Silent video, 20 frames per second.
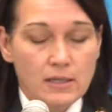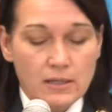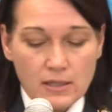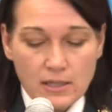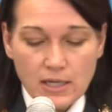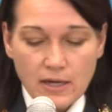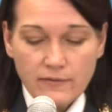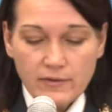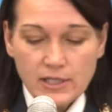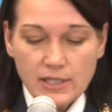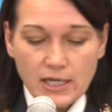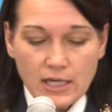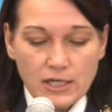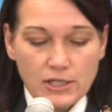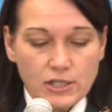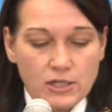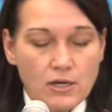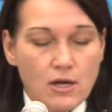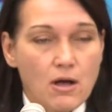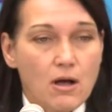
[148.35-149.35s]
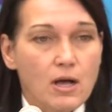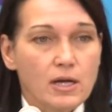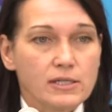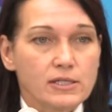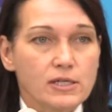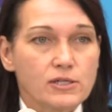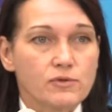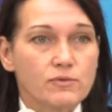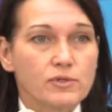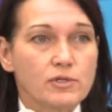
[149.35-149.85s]
the devastation
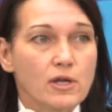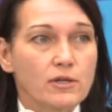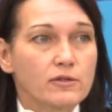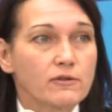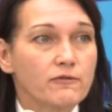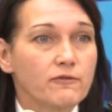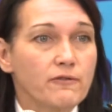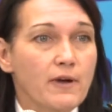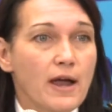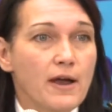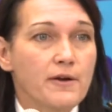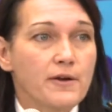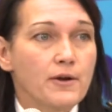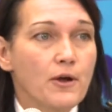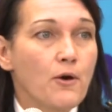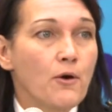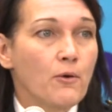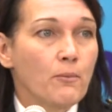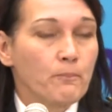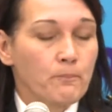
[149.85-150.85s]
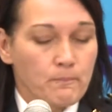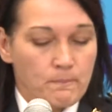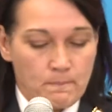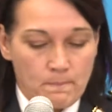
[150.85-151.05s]
caused as a result of fire in a home.